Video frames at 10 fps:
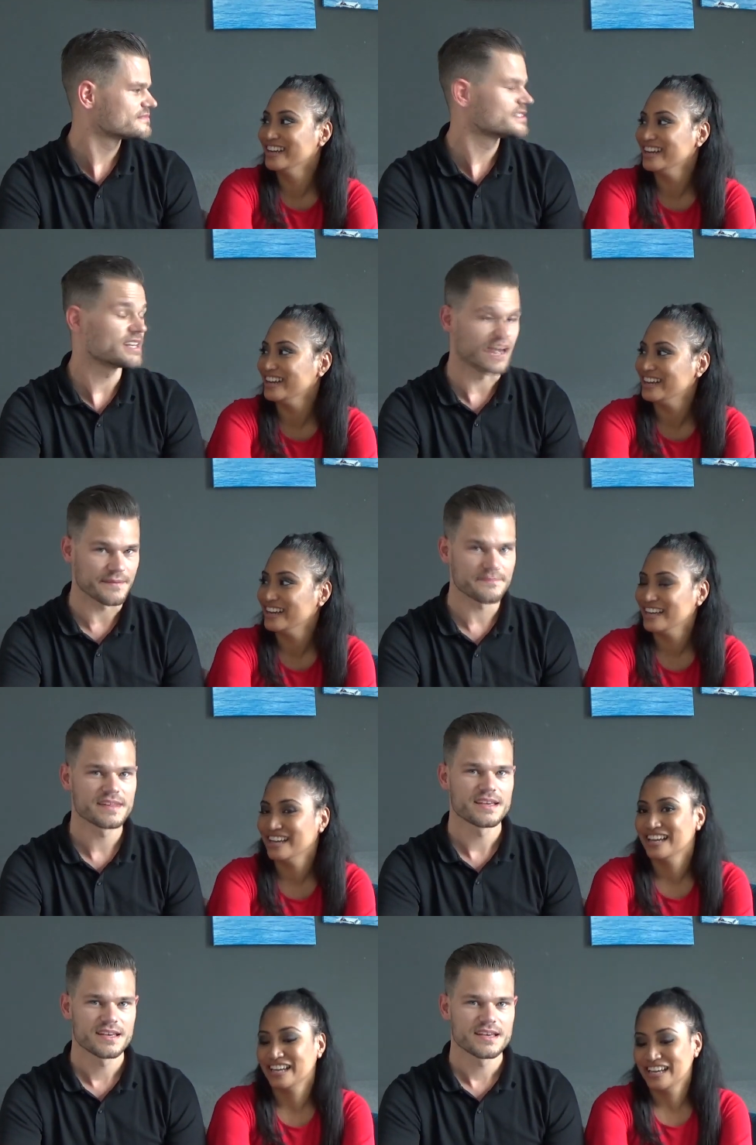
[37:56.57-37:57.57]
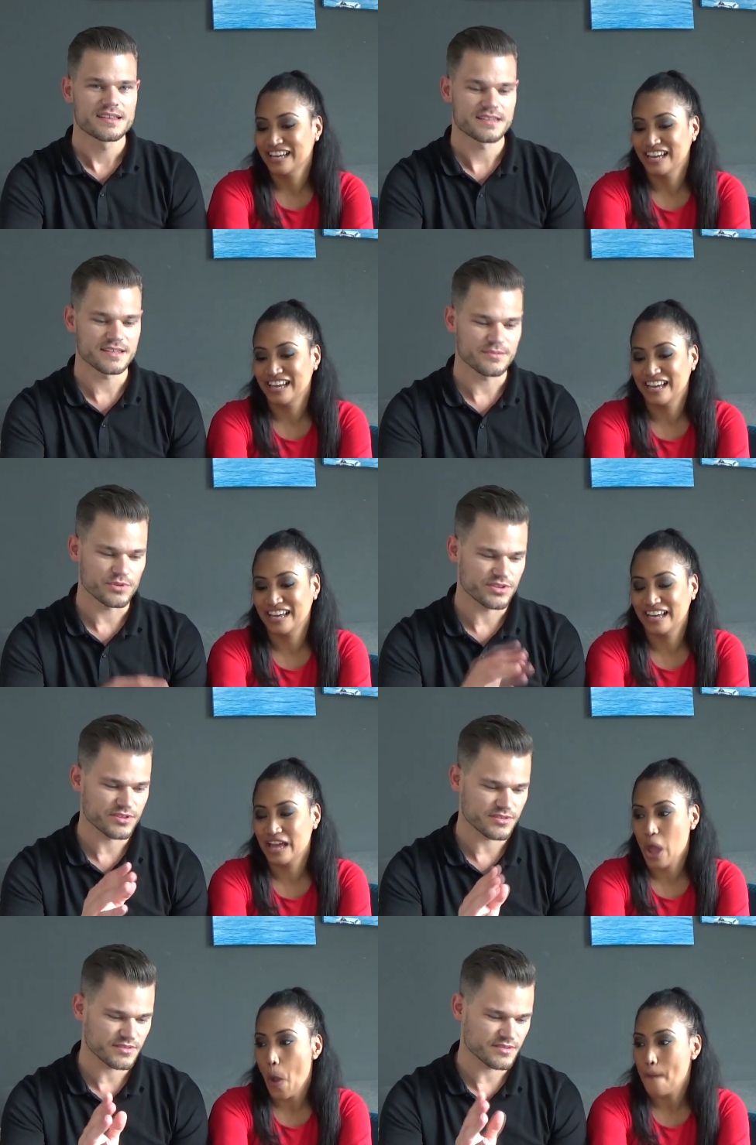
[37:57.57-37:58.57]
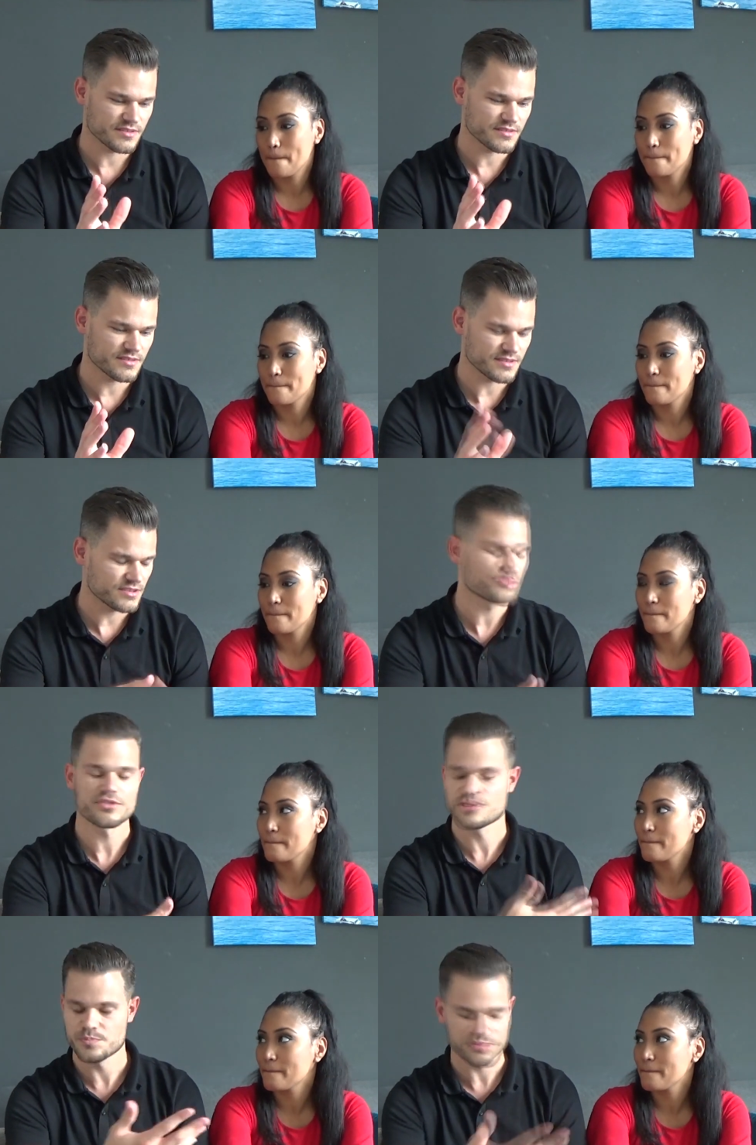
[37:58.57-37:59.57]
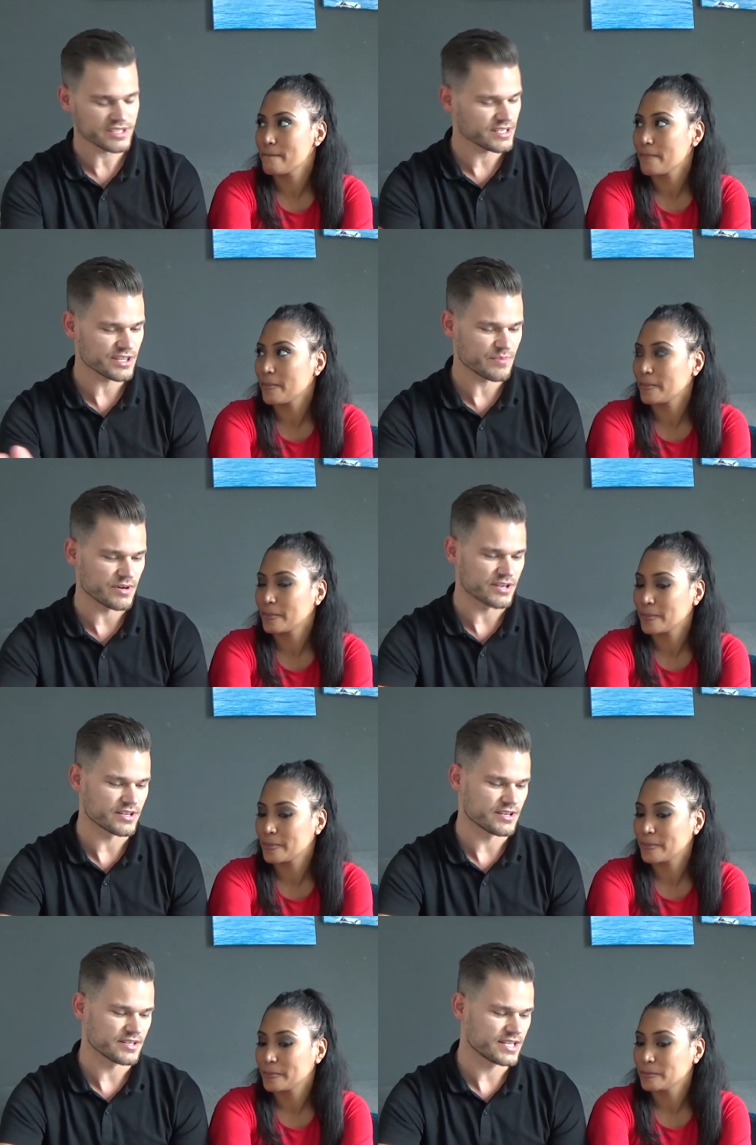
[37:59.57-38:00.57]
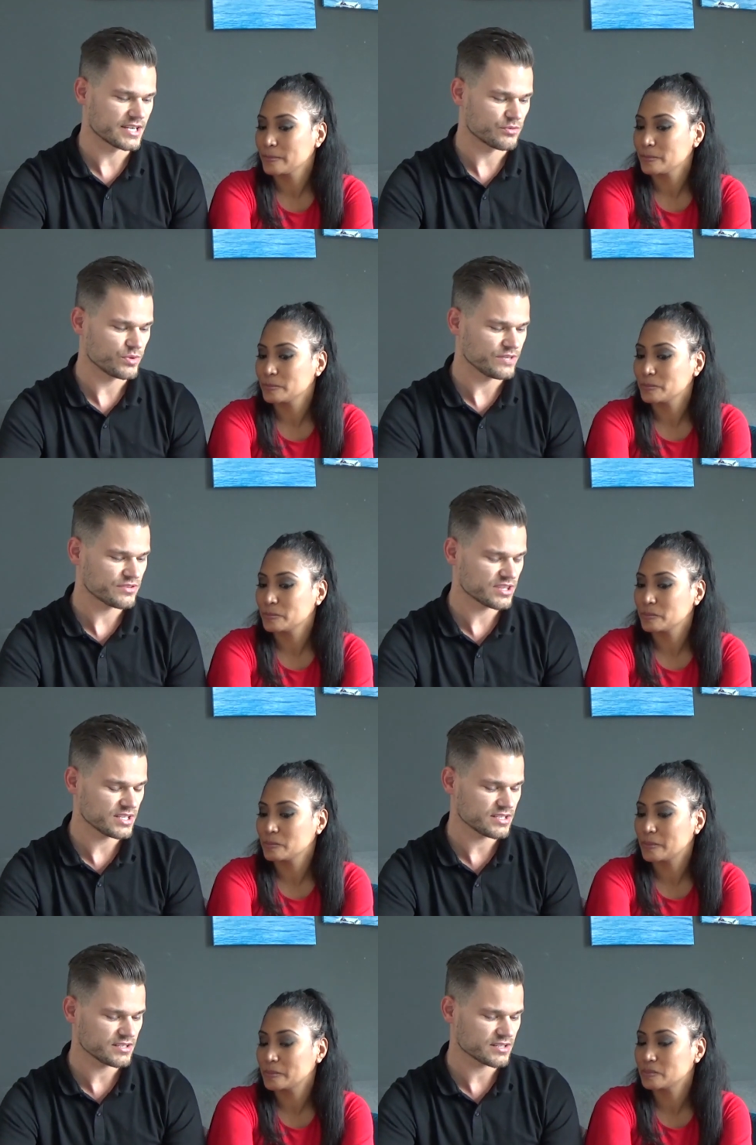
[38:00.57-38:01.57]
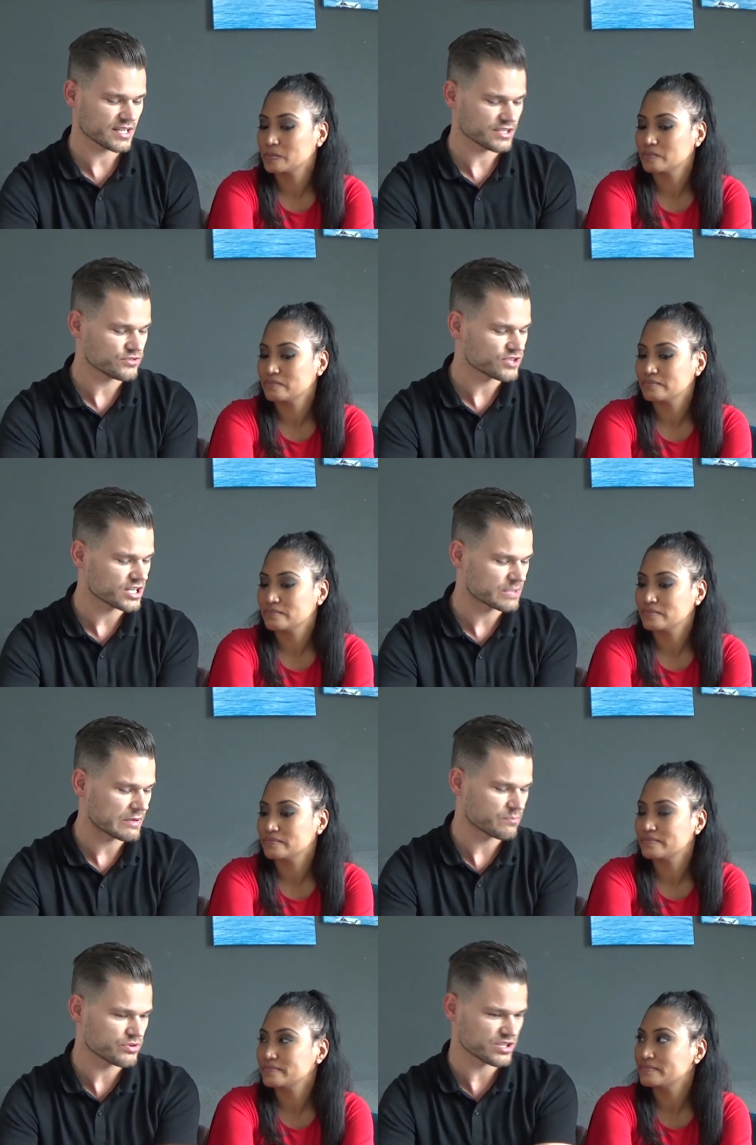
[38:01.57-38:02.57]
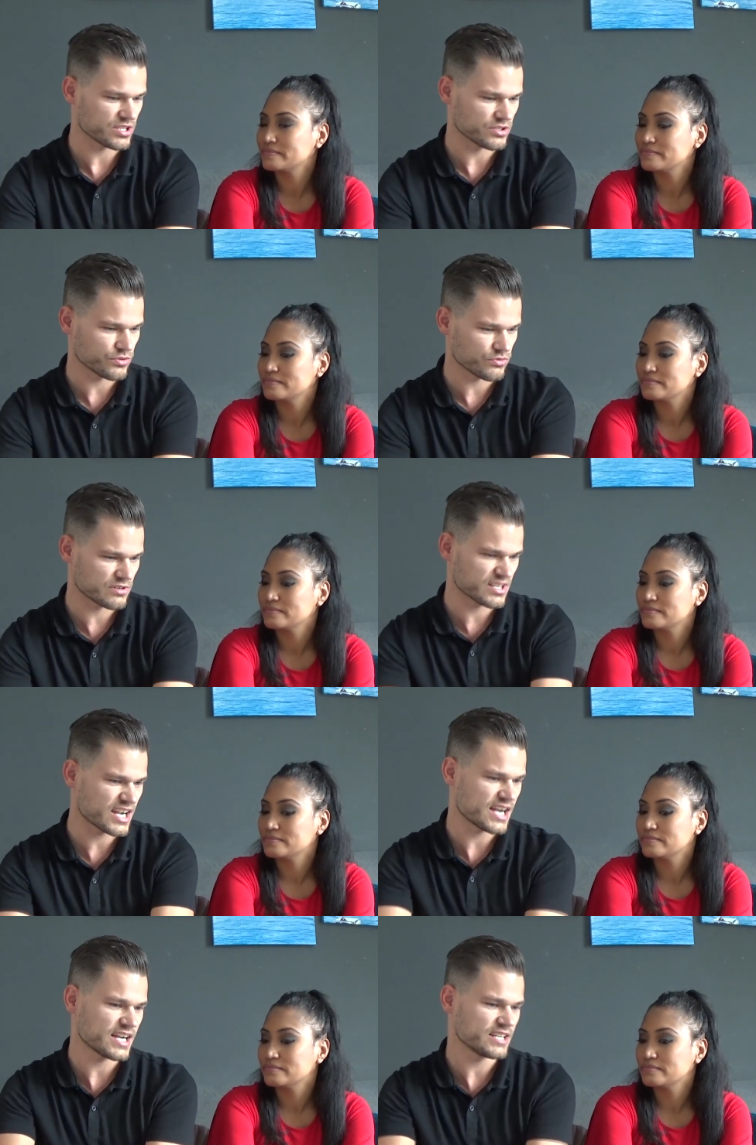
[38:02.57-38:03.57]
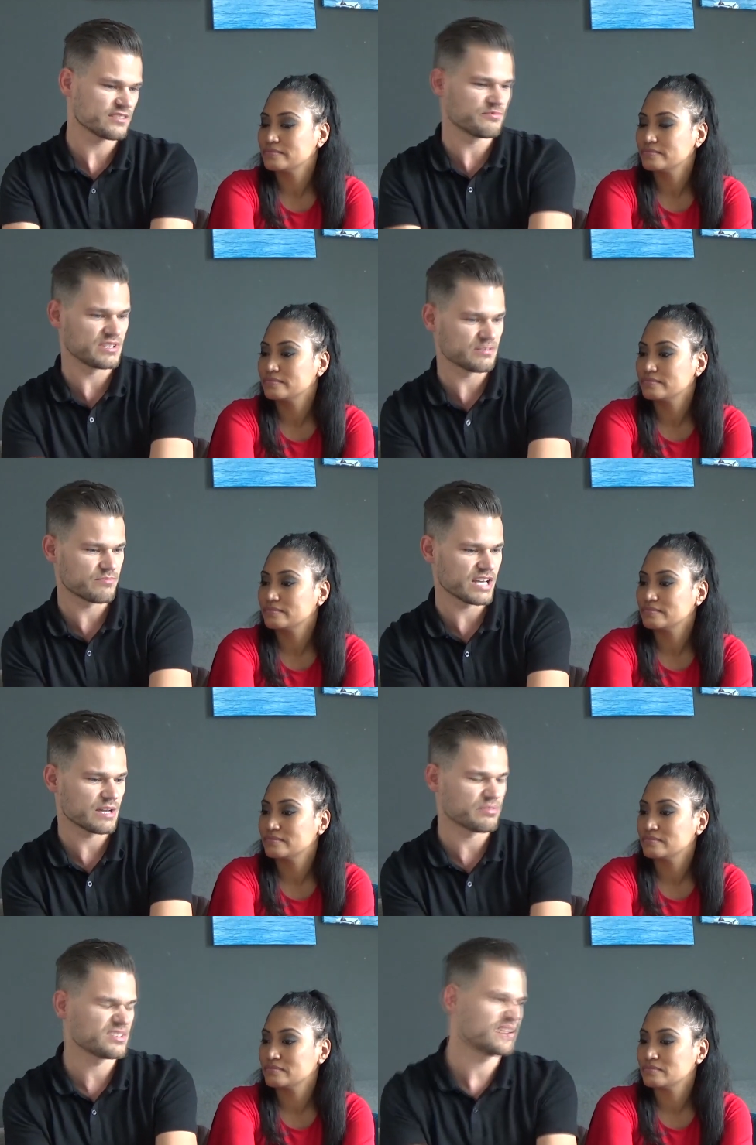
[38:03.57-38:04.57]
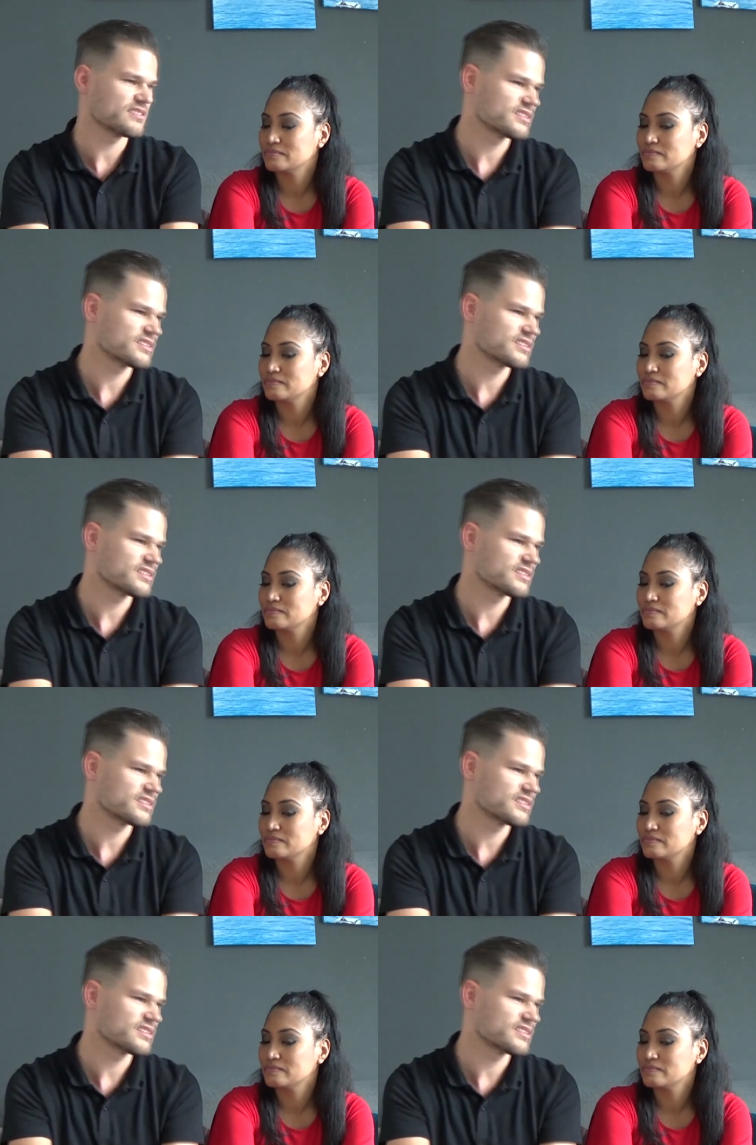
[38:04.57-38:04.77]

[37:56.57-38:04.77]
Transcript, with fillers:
Speaker 1: Yeah, she was, you're completely spot on there. We've seen, like you talked about Pussy Galore kind of being bad, but then